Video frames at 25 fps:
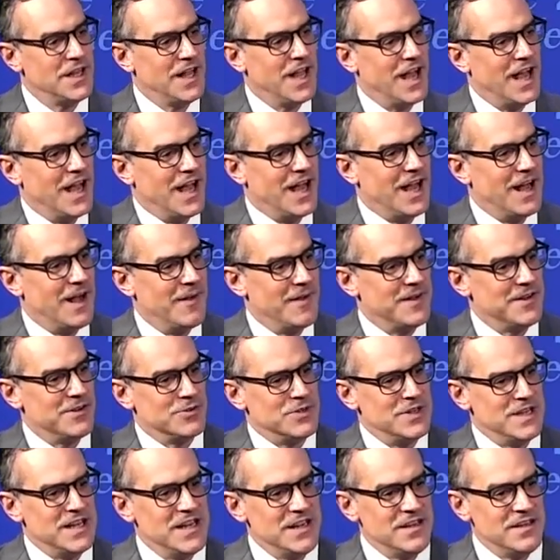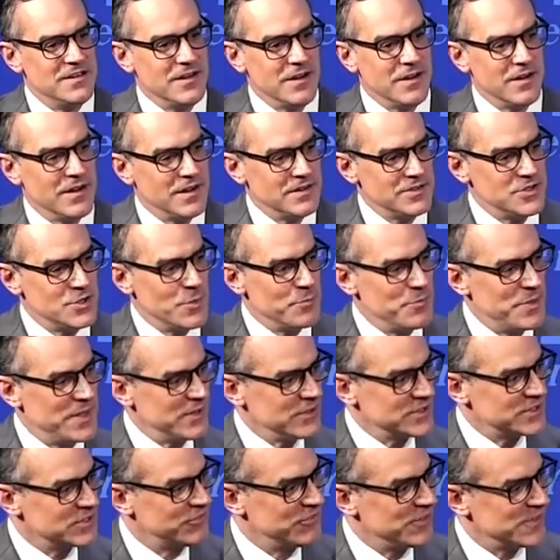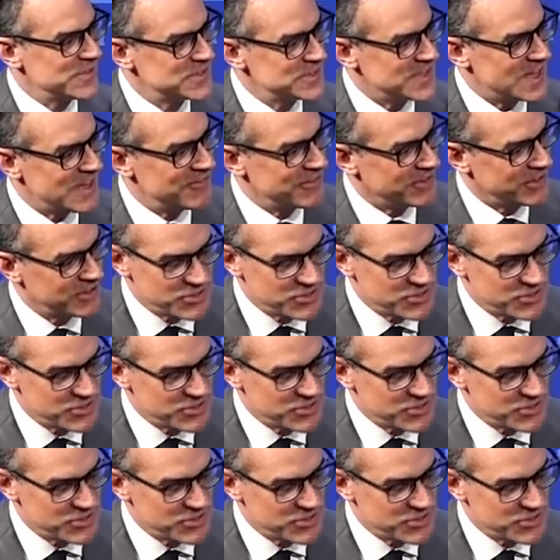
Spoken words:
I don't need to appeal to philosophic